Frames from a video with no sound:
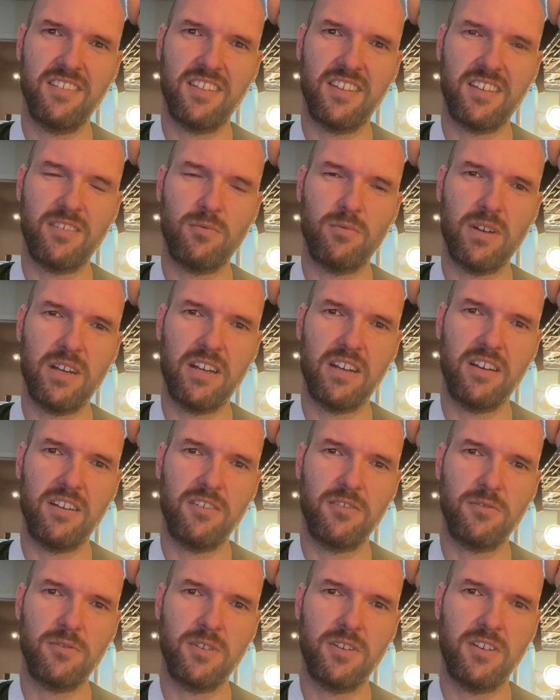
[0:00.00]

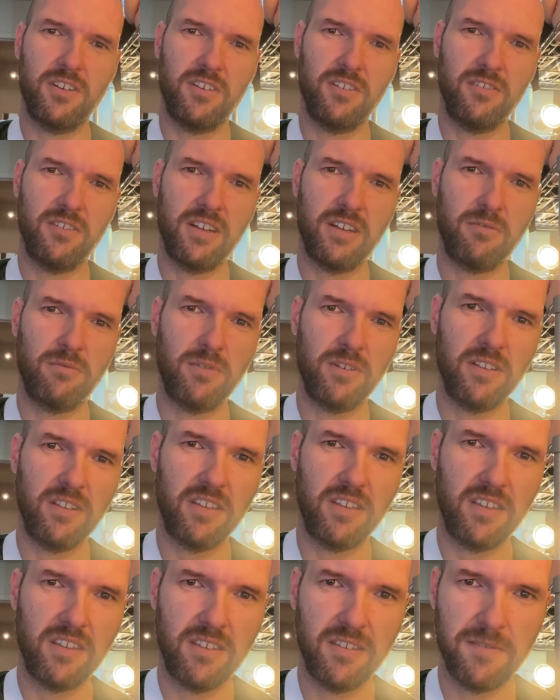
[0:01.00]
wow, you know, I
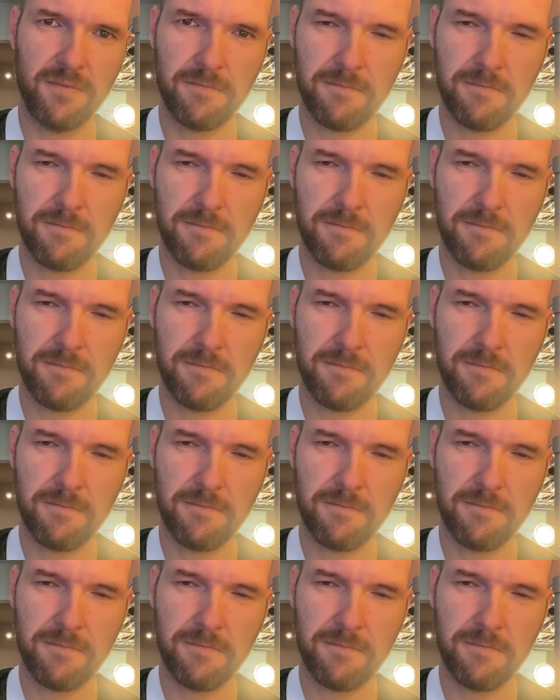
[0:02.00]
really